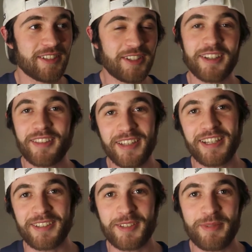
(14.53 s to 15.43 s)
good
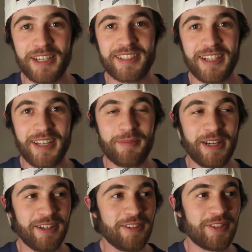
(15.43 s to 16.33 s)
things to be excited
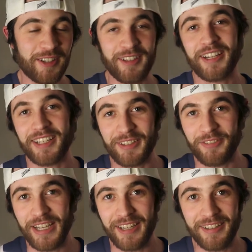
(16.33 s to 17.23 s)
about if you're a Lightning
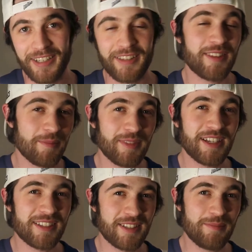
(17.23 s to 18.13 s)
fan, and some
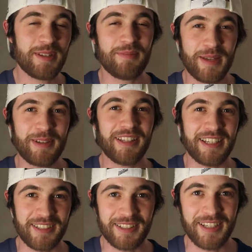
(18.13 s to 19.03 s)
things to be maybe
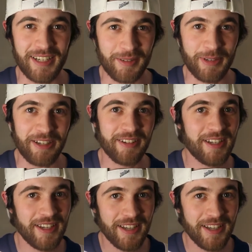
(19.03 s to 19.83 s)
less excited about.